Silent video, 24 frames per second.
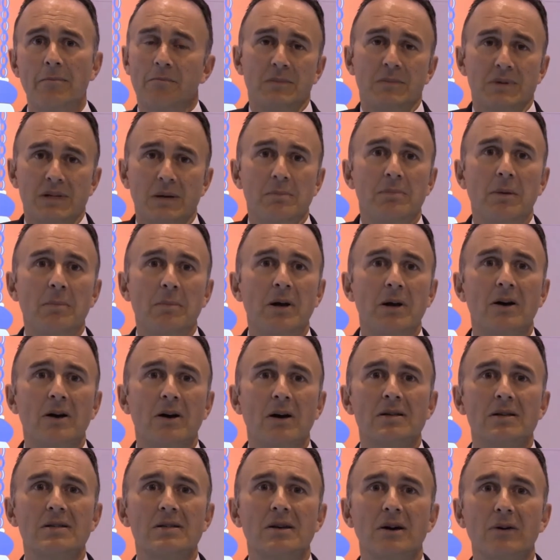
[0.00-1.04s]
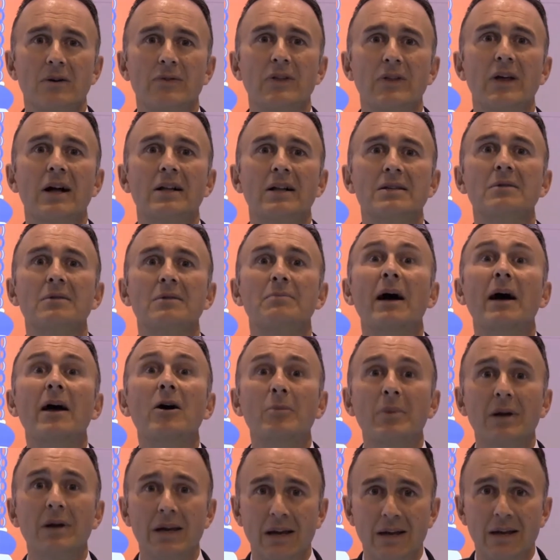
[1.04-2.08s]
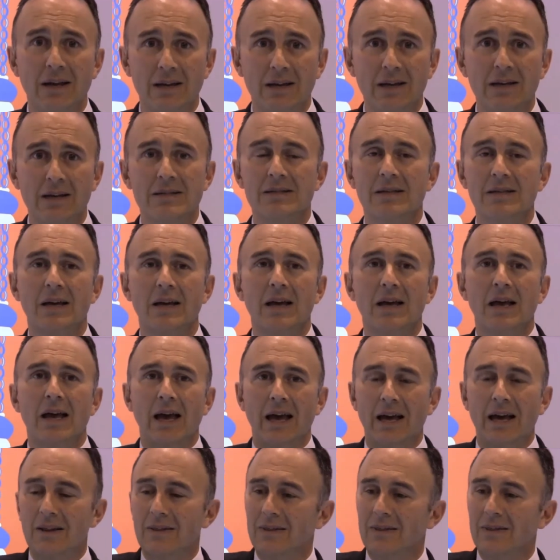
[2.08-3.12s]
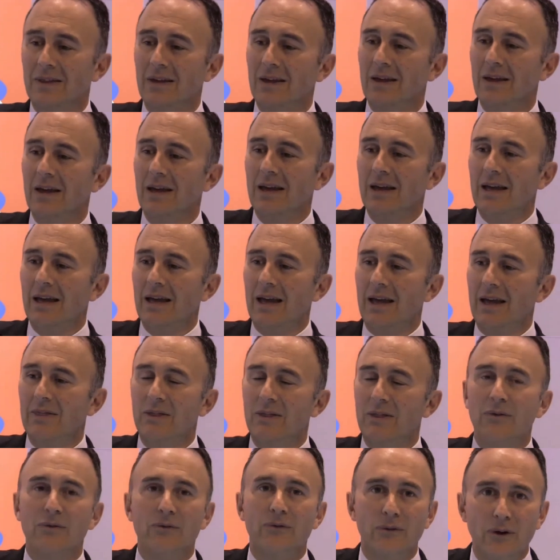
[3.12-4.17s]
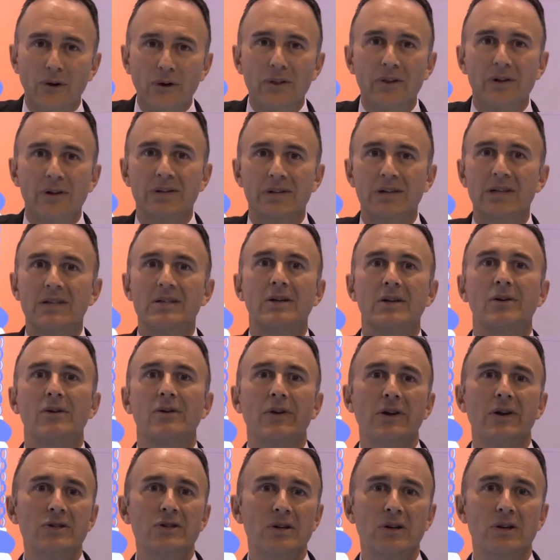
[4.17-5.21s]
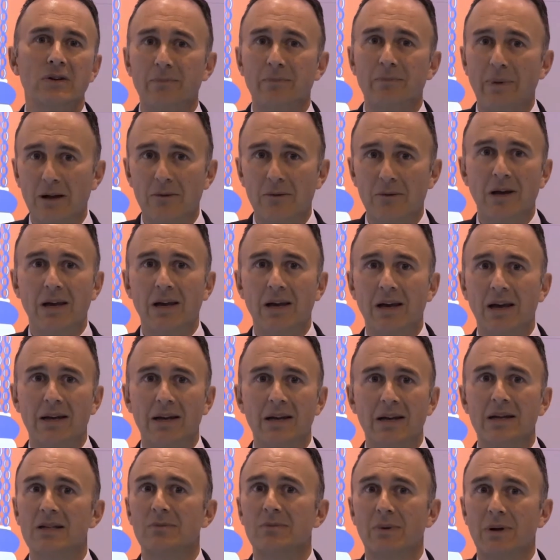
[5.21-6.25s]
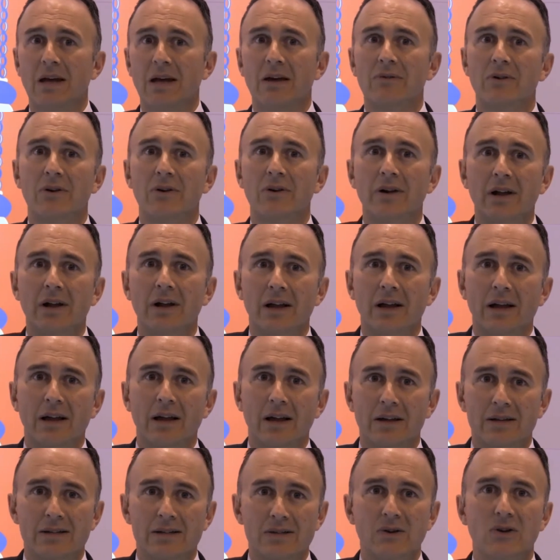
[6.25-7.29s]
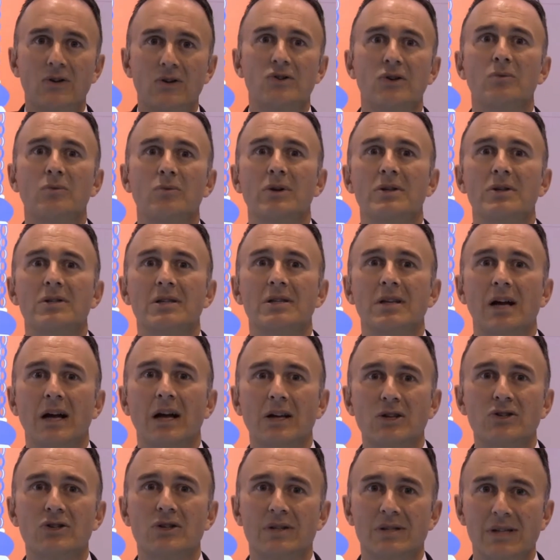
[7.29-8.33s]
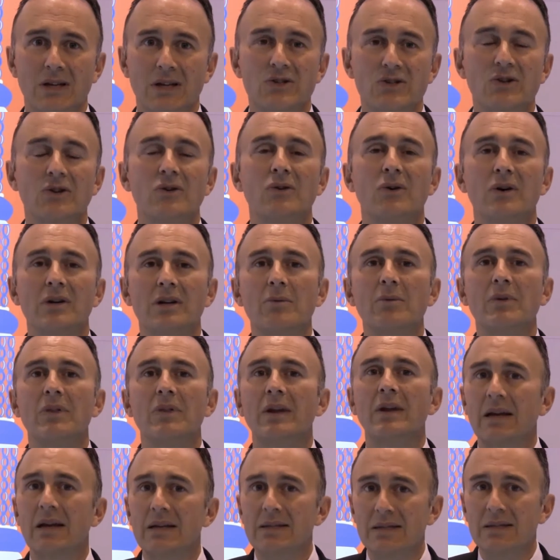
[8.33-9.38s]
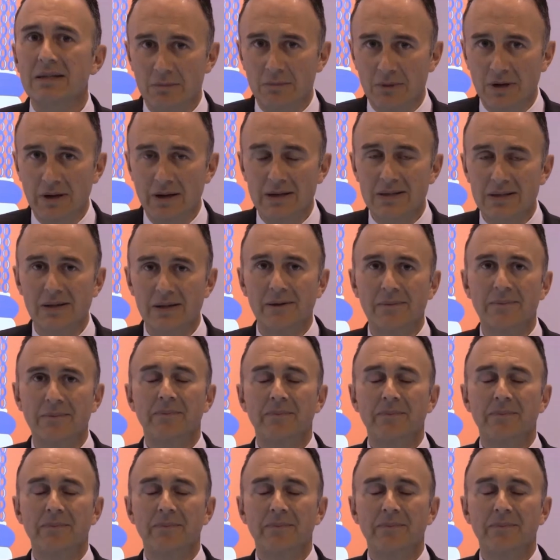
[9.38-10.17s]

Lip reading: simply because of the altered biomechanics and the further deterioration of biomechanics whenever a surgeon would touch such a cornea with an Excimer laser.